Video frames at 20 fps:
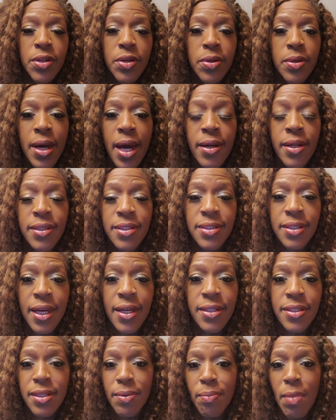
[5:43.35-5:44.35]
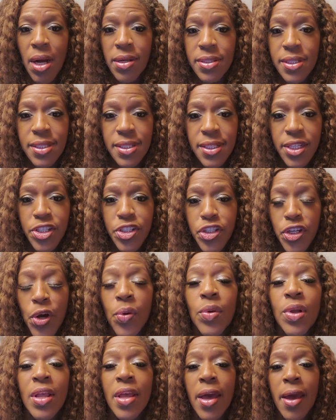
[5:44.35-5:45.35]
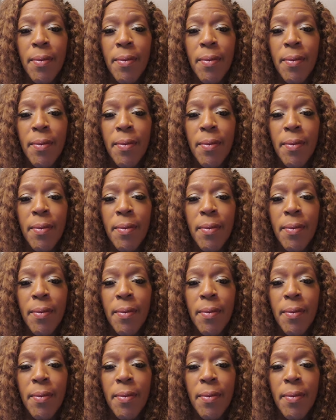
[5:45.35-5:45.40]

the United States and Montecito